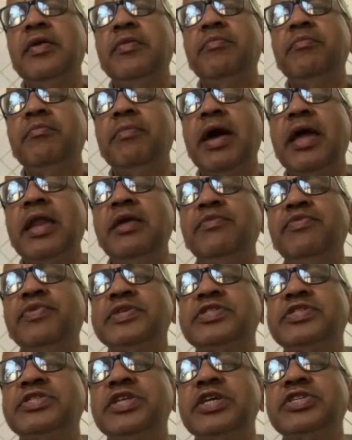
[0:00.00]

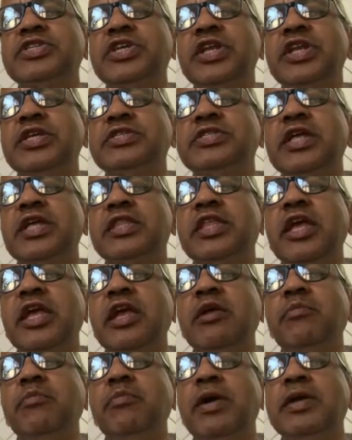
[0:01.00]
manifestation is
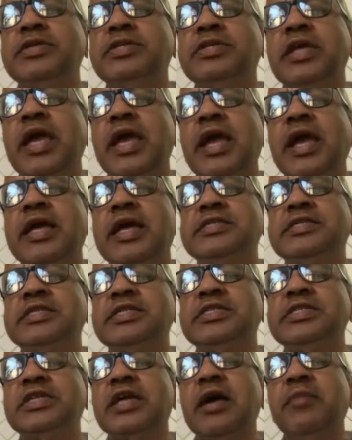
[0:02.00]
nothing but
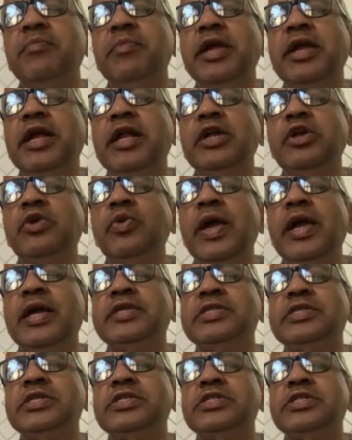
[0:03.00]
coming into
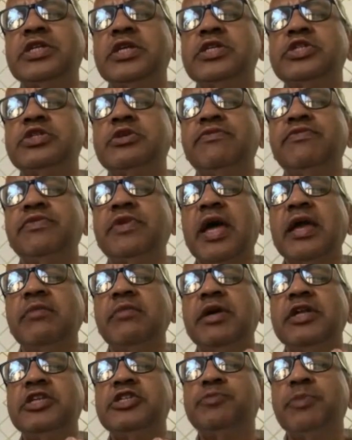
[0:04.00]
existence of time
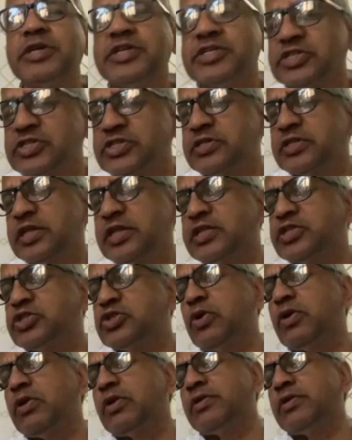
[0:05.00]
and space. That's all.